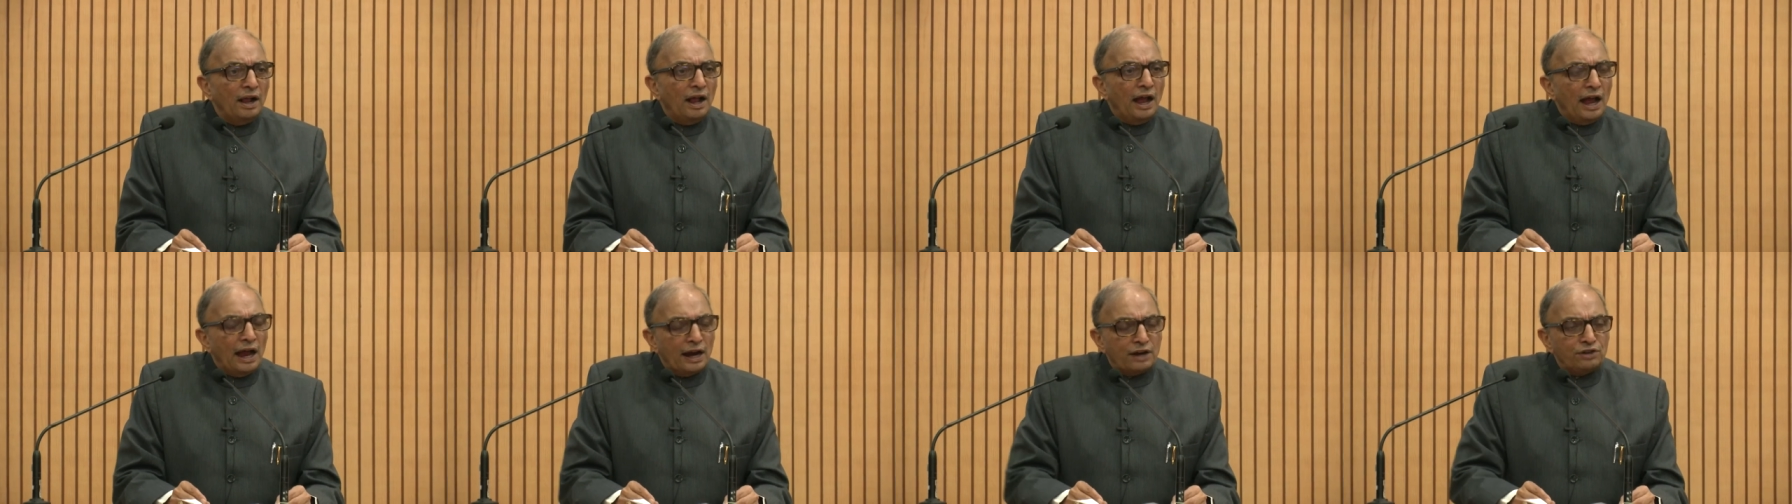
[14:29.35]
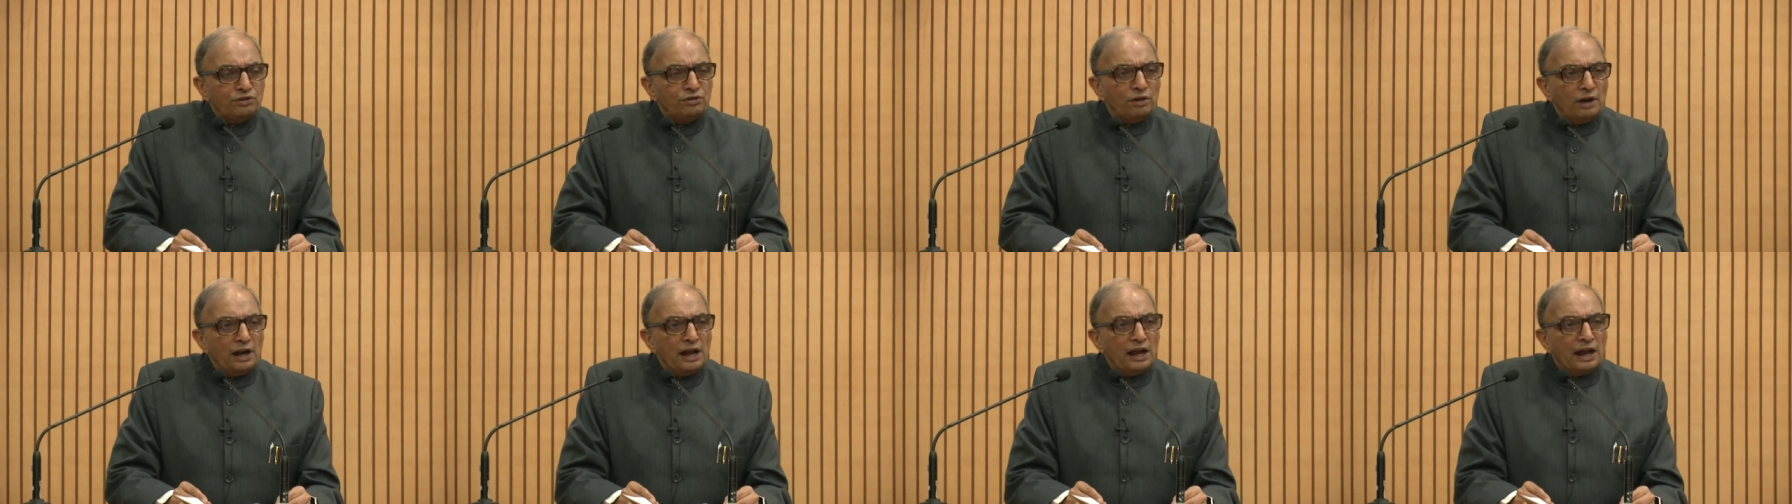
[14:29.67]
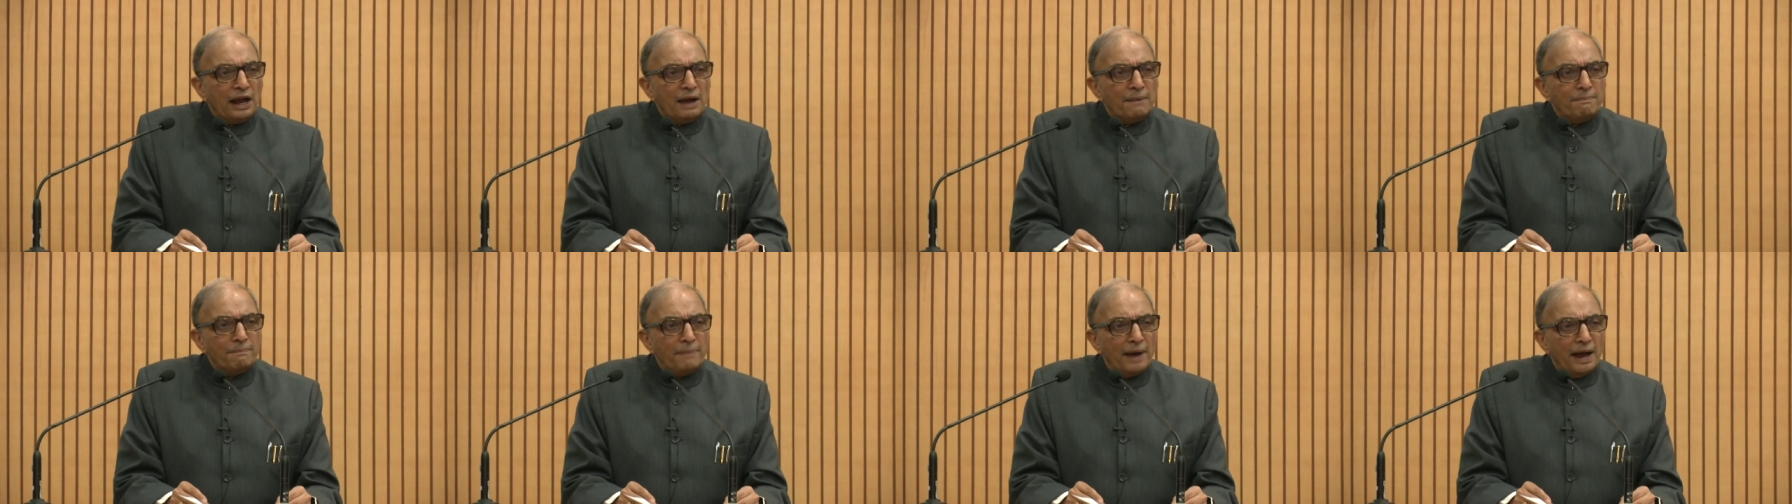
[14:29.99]
actually
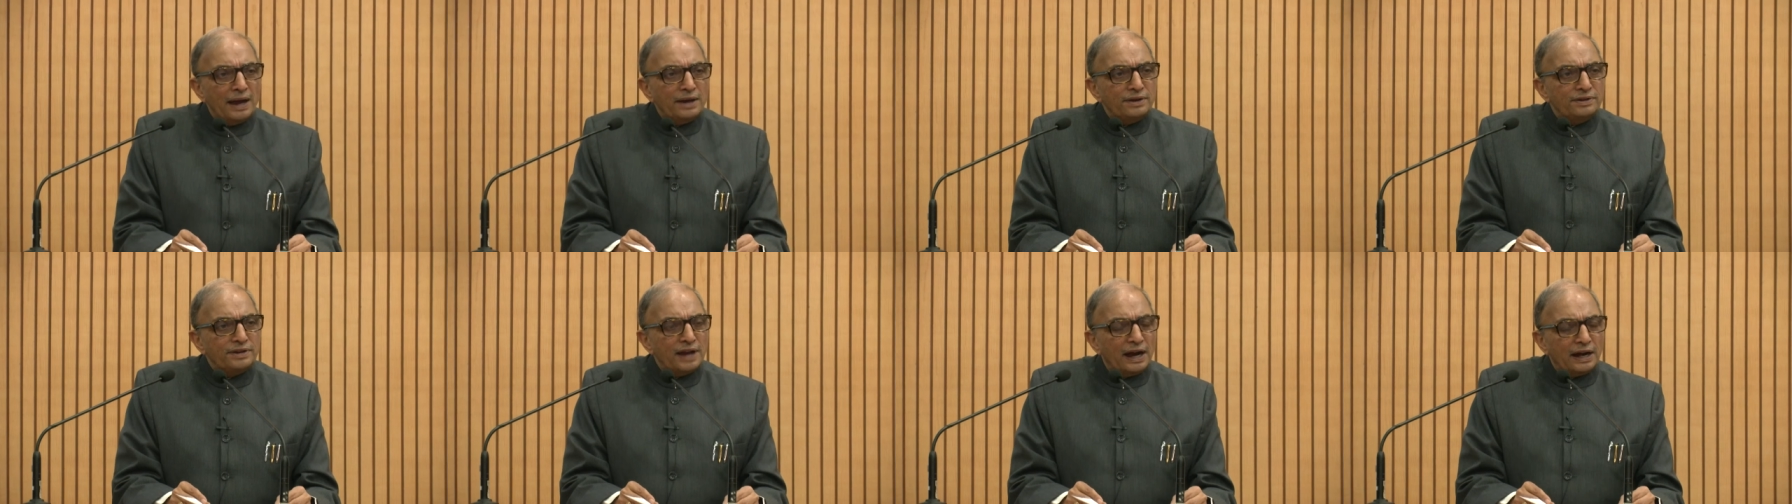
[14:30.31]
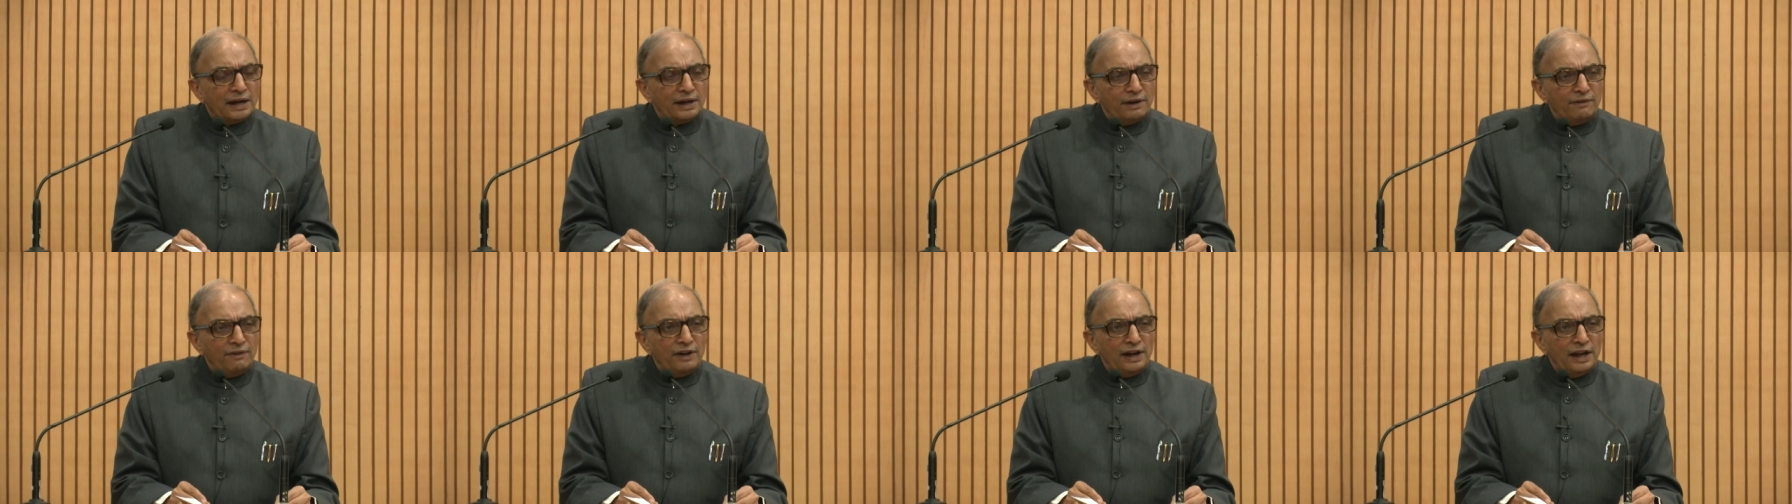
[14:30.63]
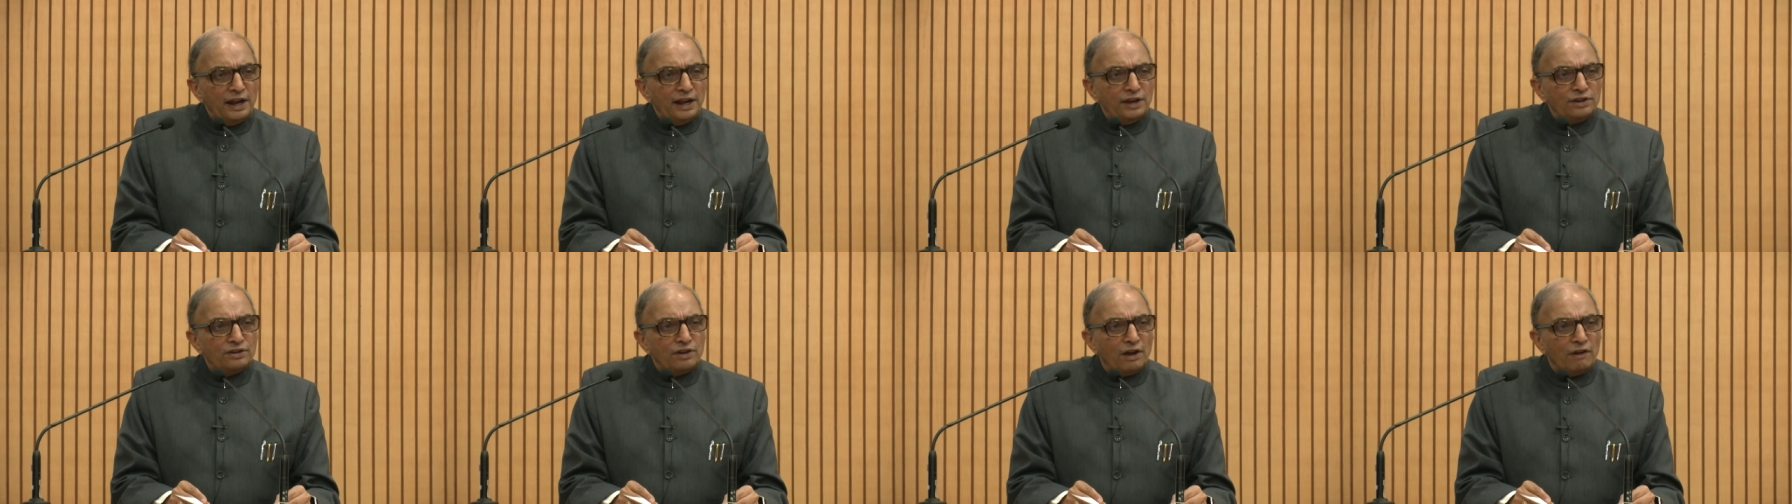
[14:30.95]
combines
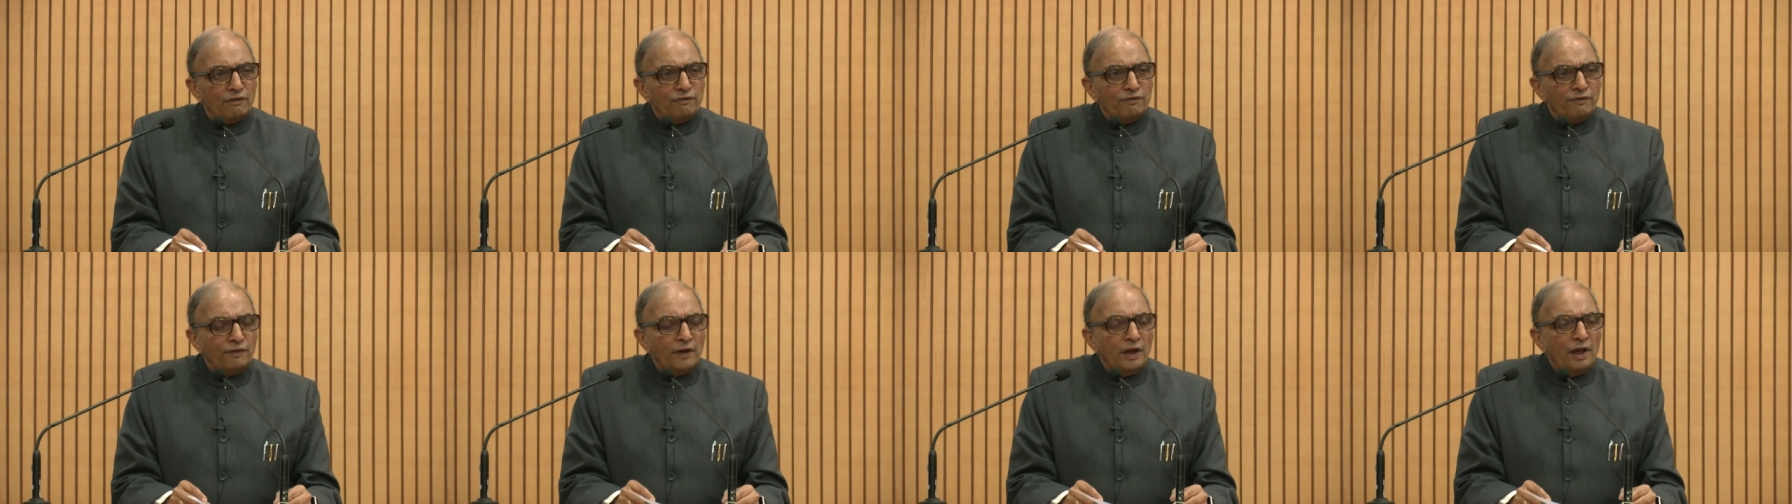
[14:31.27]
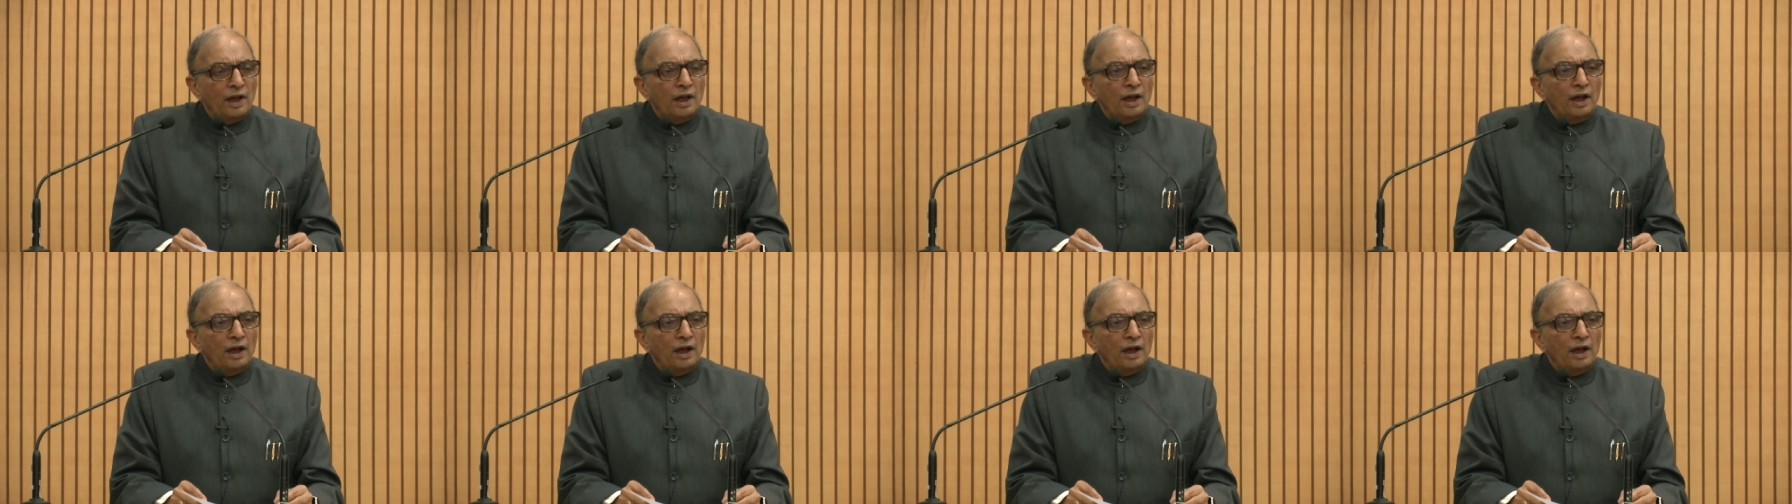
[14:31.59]
activities of